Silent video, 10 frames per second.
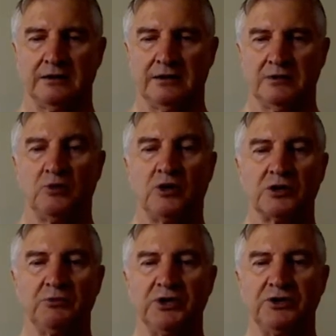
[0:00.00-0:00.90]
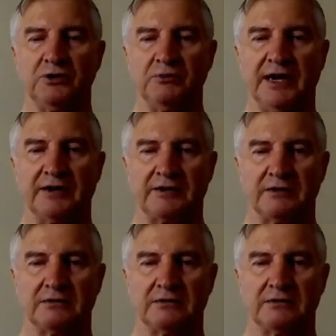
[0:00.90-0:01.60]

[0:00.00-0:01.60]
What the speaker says: What can we do about it?